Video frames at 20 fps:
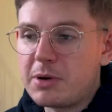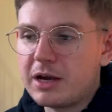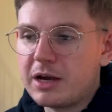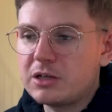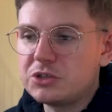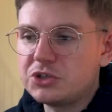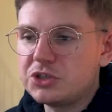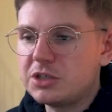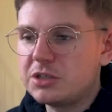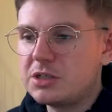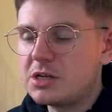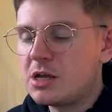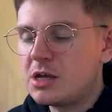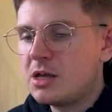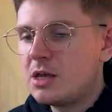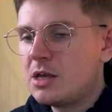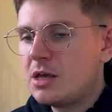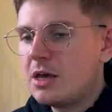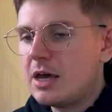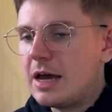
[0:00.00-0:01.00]
the packaging,
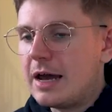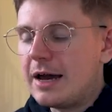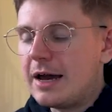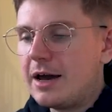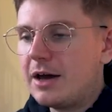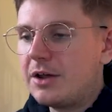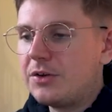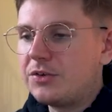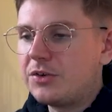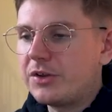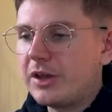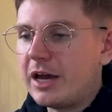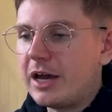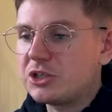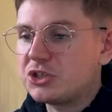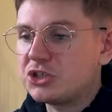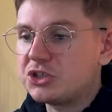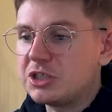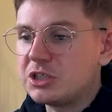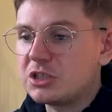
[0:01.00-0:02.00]
and
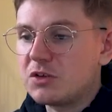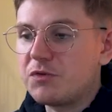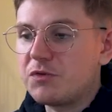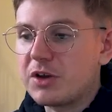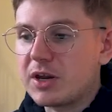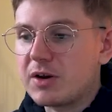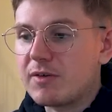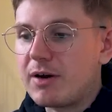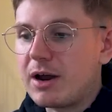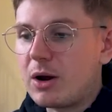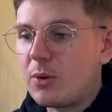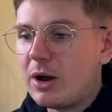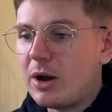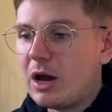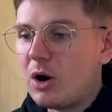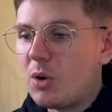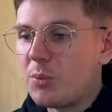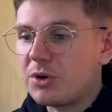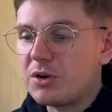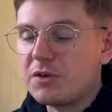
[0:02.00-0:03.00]
I just need to figure out
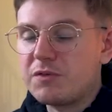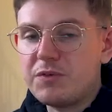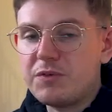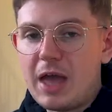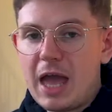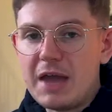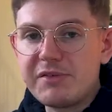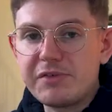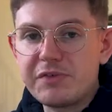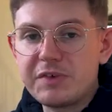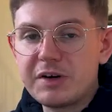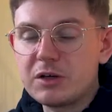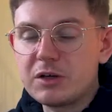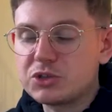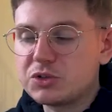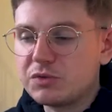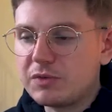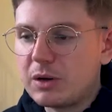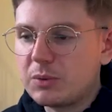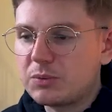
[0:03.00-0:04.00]
how I'm going to fit everything
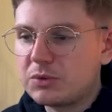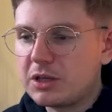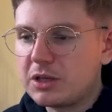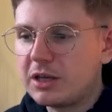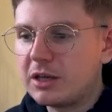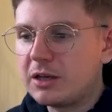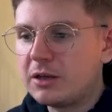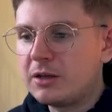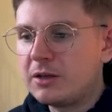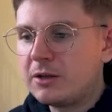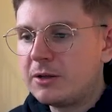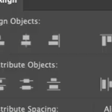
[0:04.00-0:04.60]
else around it.